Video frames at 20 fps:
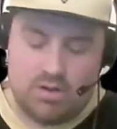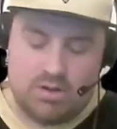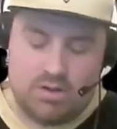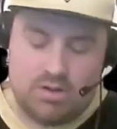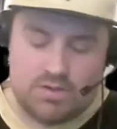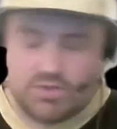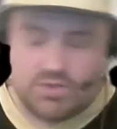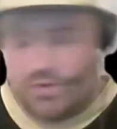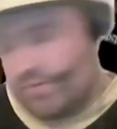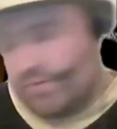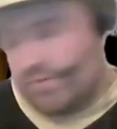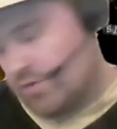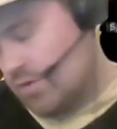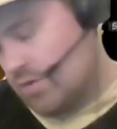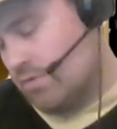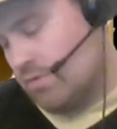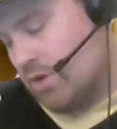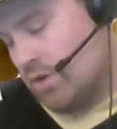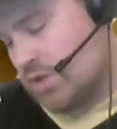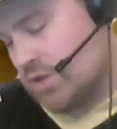sort of,
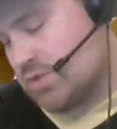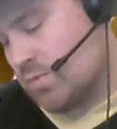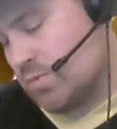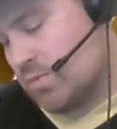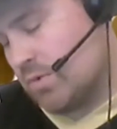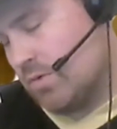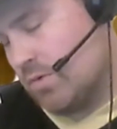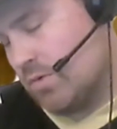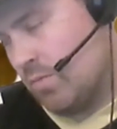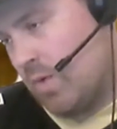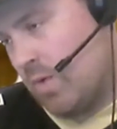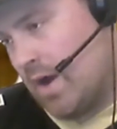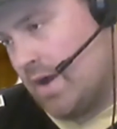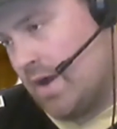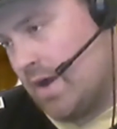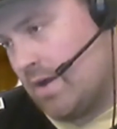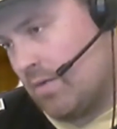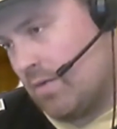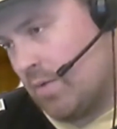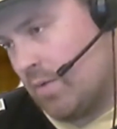Ross,
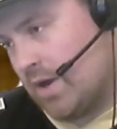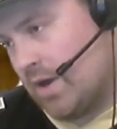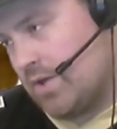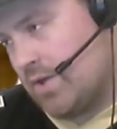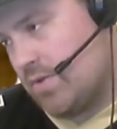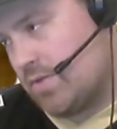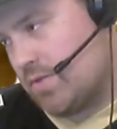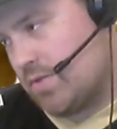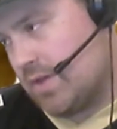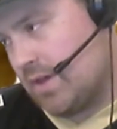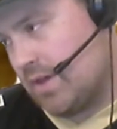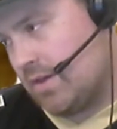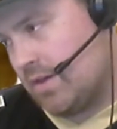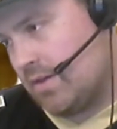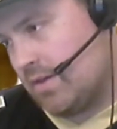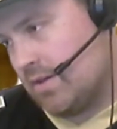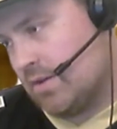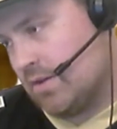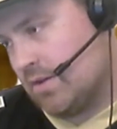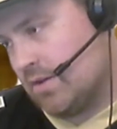why do you think,
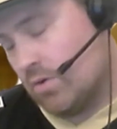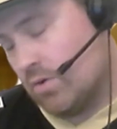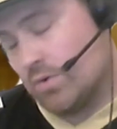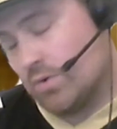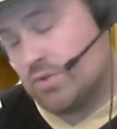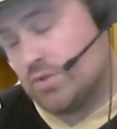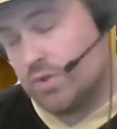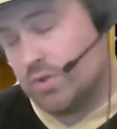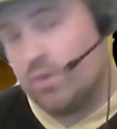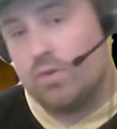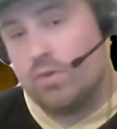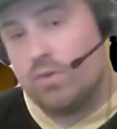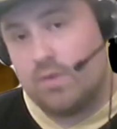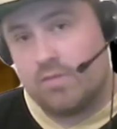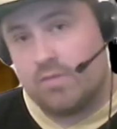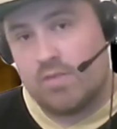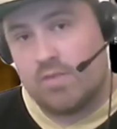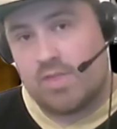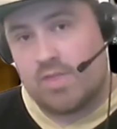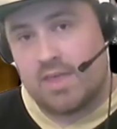or do you
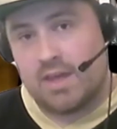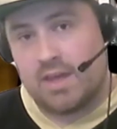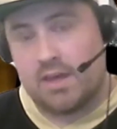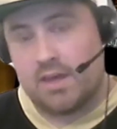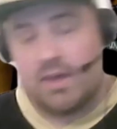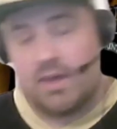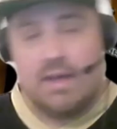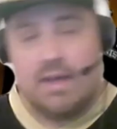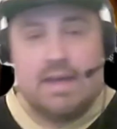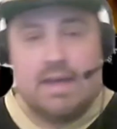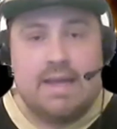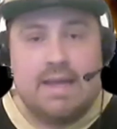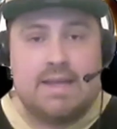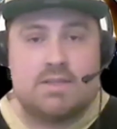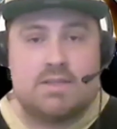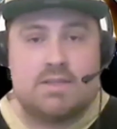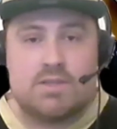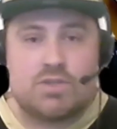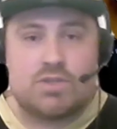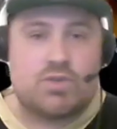even think,
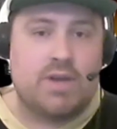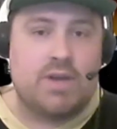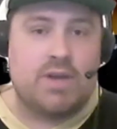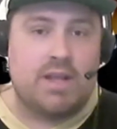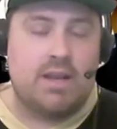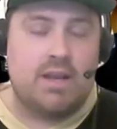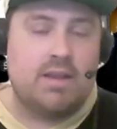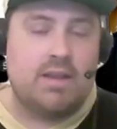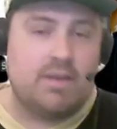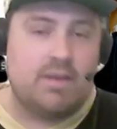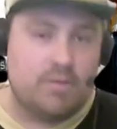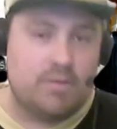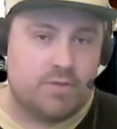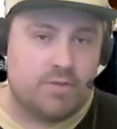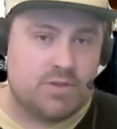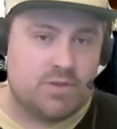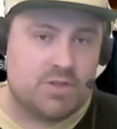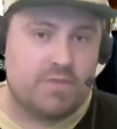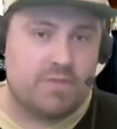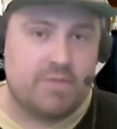is this trade any
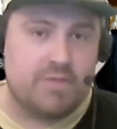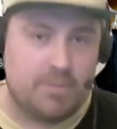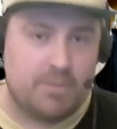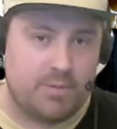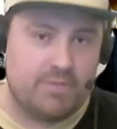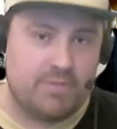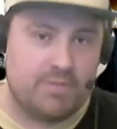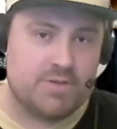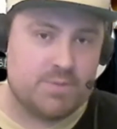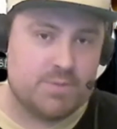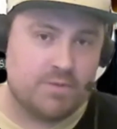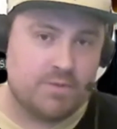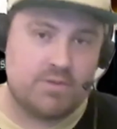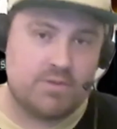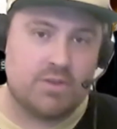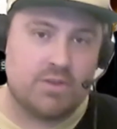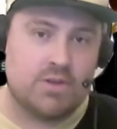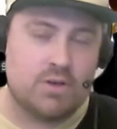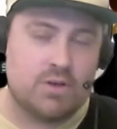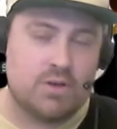different to the Phillip Rivers move
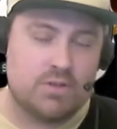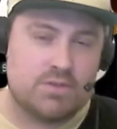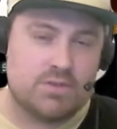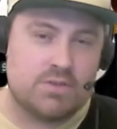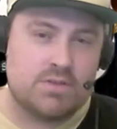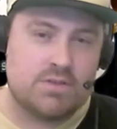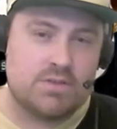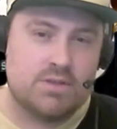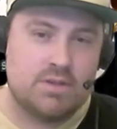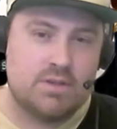to the Colts?